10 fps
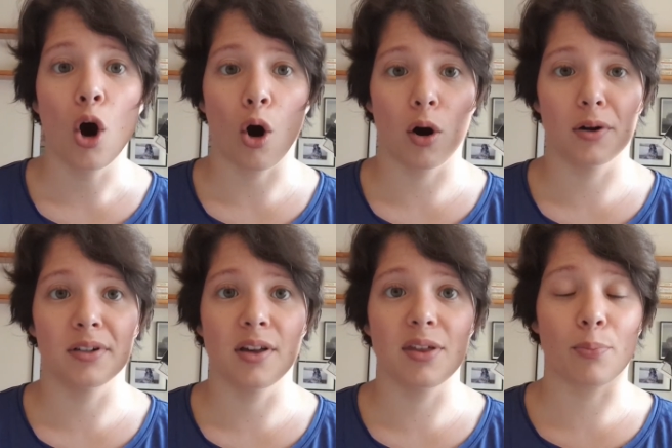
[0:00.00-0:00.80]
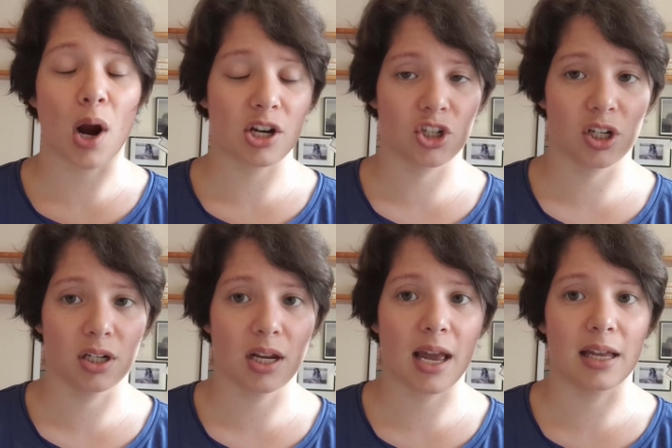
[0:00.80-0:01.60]
on
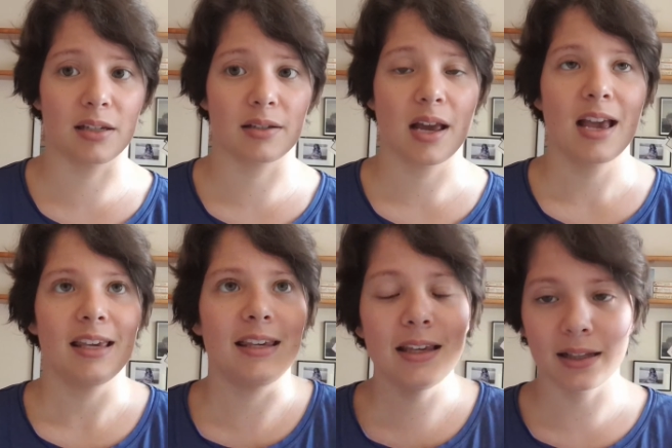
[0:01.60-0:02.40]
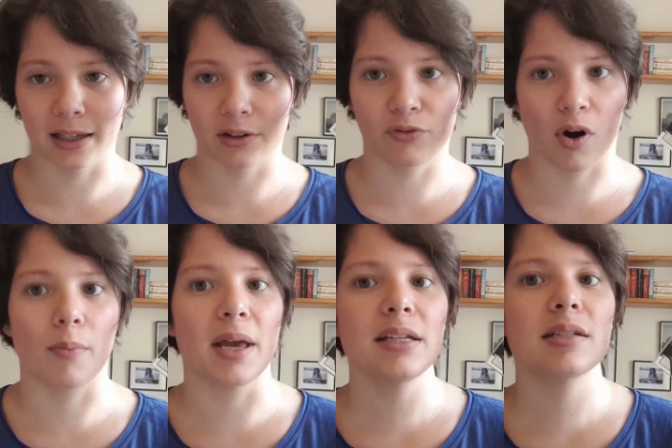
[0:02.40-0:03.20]
depression and healing from
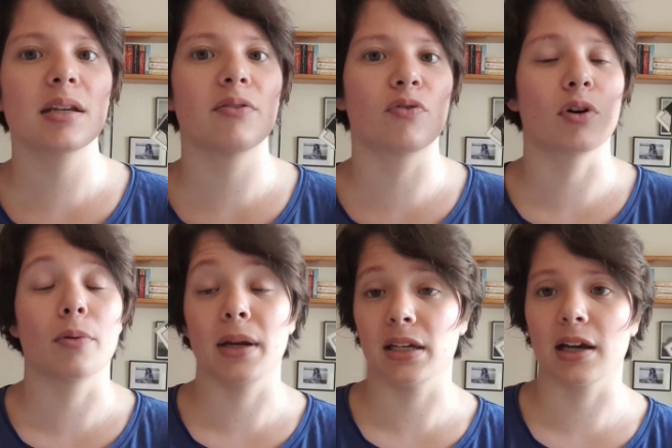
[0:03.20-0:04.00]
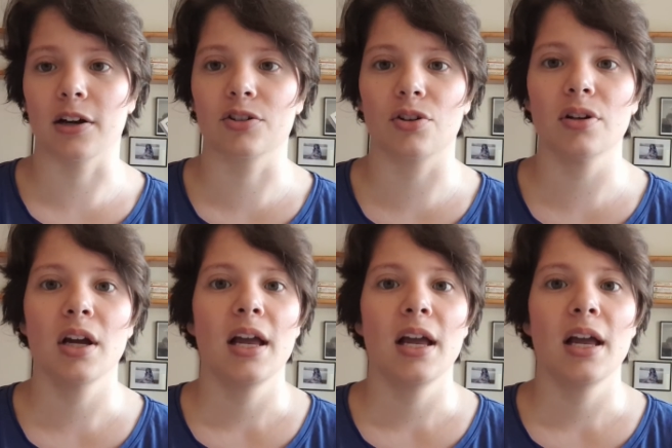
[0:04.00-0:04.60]
it for our main character,